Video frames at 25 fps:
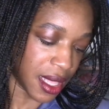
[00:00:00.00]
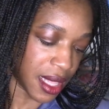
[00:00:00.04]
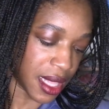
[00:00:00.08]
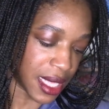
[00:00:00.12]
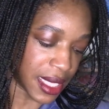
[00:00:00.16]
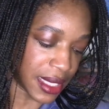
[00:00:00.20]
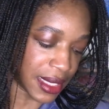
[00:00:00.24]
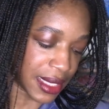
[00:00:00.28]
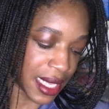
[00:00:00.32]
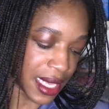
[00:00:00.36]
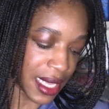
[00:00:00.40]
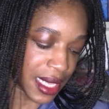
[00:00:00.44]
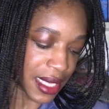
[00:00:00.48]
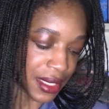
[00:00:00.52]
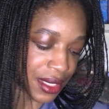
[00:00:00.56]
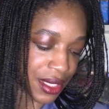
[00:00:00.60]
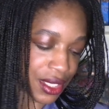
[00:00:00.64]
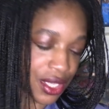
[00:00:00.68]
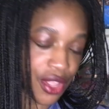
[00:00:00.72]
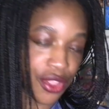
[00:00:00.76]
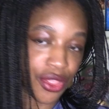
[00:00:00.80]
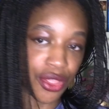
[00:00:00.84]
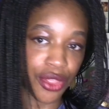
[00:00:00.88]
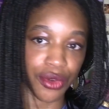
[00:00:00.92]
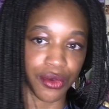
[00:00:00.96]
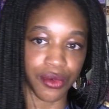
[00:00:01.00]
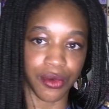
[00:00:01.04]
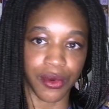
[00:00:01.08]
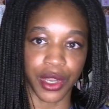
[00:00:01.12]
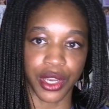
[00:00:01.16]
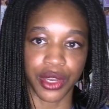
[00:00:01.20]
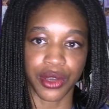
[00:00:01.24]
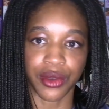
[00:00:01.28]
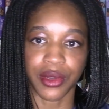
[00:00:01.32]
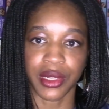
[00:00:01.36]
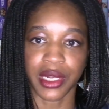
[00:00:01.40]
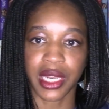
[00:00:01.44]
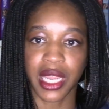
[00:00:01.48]
This is The
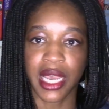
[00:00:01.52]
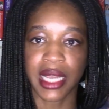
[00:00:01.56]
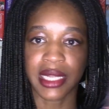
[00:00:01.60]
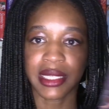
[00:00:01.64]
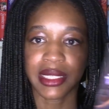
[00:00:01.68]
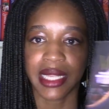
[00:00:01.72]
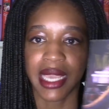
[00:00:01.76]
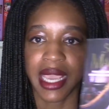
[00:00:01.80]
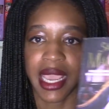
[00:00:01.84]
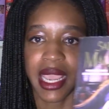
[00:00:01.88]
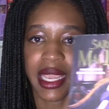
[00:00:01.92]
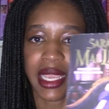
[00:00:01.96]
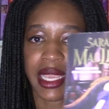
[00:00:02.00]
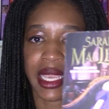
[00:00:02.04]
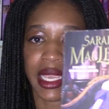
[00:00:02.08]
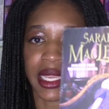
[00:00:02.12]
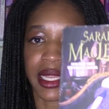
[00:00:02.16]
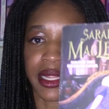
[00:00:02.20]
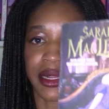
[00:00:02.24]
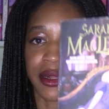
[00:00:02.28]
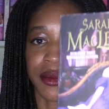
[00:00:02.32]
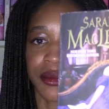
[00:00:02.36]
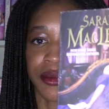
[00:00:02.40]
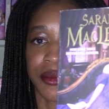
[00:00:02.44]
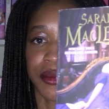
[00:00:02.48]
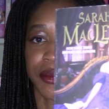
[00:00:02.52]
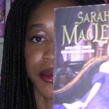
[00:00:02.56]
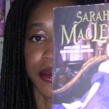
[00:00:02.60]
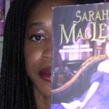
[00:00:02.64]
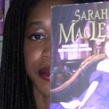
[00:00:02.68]
Rogue Not Taken.